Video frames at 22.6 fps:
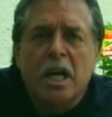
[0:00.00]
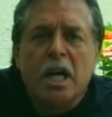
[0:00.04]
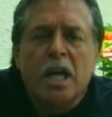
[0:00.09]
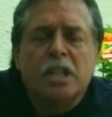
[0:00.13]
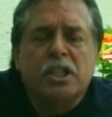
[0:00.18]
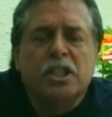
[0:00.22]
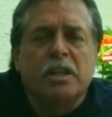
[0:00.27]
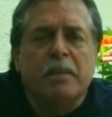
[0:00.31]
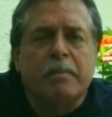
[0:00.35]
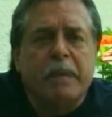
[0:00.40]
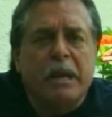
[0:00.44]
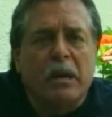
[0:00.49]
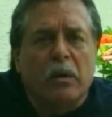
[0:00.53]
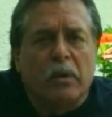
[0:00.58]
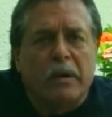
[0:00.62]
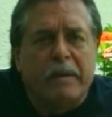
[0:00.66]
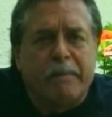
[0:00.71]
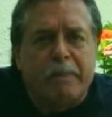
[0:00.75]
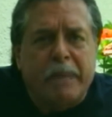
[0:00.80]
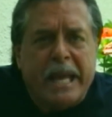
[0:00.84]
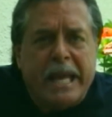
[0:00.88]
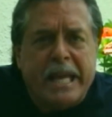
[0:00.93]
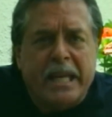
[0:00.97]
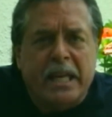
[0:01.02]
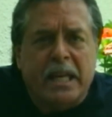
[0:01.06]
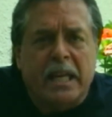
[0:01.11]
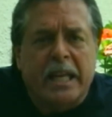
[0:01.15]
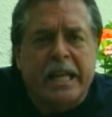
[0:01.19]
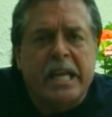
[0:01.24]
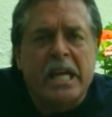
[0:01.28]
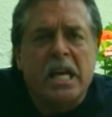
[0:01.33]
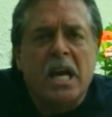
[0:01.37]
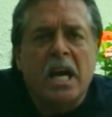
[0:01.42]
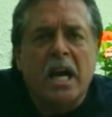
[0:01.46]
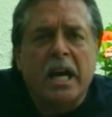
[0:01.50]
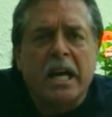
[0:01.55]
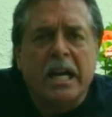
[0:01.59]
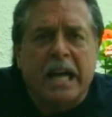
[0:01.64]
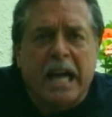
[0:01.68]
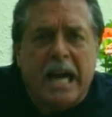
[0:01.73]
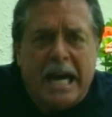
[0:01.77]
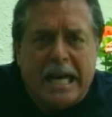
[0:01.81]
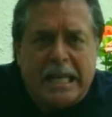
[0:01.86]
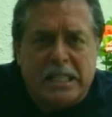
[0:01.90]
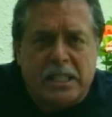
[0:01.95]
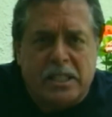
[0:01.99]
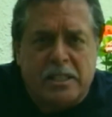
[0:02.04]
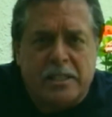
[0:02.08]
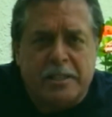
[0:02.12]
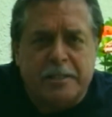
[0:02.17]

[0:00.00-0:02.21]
to be repeatedly cut.